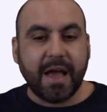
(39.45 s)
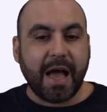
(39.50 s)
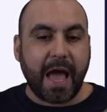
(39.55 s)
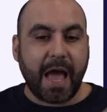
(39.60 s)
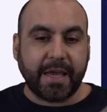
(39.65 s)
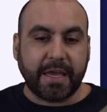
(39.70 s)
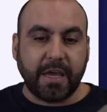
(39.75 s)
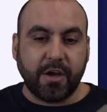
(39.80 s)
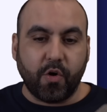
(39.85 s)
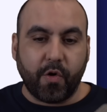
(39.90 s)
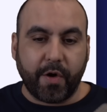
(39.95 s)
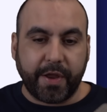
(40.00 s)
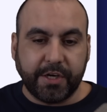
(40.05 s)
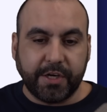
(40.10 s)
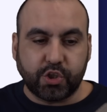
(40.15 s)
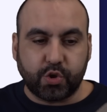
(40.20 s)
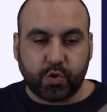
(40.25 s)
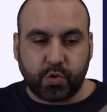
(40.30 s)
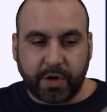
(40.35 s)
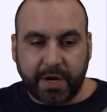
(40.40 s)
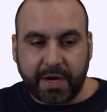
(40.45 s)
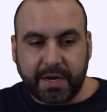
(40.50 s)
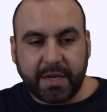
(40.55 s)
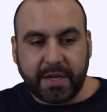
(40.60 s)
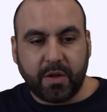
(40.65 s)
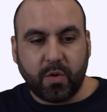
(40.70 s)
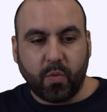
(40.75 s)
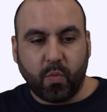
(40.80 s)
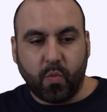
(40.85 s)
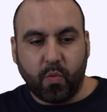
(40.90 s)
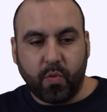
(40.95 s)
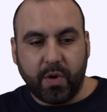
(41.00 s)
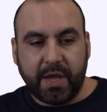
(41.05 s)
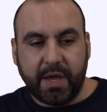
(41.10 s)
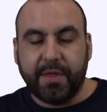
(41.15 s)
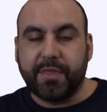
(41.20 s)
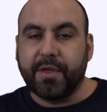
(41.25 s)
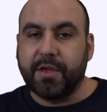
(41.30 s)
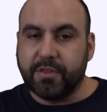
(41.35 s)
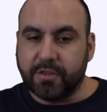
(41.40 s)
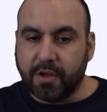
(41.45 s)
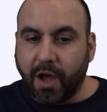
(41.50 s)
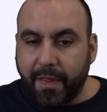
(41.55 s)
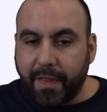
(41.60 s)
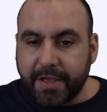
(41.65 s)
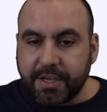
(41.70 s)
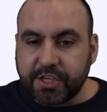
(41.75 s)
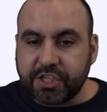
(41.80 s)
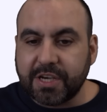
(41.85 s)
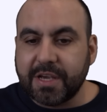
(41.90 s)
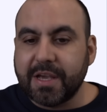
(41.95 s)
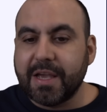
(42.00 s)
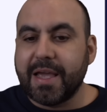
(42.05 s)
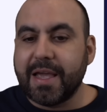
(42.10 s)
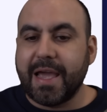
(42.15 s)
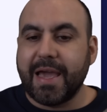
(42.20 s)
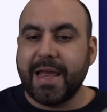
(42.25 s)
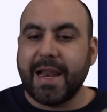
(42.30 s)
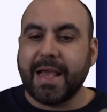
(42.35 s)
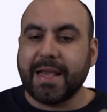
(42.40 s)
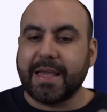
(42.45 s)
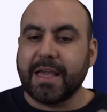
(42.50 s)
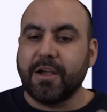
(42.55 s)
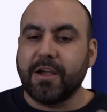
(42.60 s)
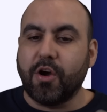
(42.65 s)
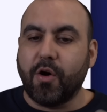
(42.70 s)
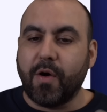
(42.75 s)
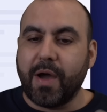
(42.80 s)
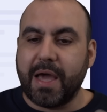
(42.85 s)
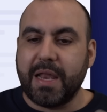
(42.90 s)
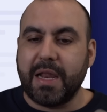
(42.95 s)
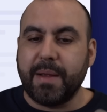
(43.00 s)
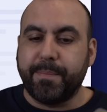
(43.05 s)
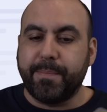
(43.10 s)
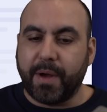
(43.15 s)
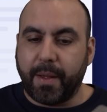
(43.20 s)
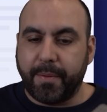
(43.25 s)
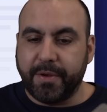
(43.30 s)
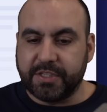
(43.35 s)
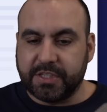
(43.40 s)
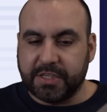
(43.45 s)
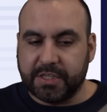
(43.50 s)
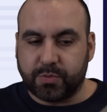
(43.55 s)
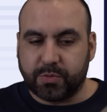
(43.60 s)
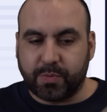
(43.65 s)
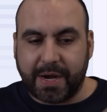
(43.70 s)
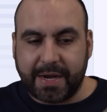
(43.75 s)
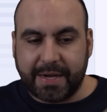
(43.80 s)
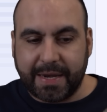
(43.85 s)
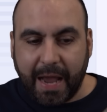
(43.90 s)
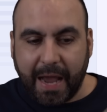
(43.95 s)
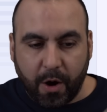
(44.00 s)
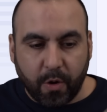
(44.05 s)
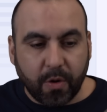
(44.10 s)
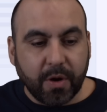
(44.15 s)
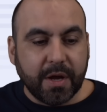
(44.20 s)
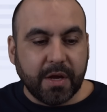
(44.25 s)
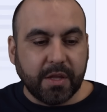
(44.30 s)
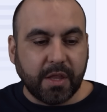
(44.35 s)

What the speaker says: I can go ahead and train it with knowledge, and I can go ahead and publish this right now.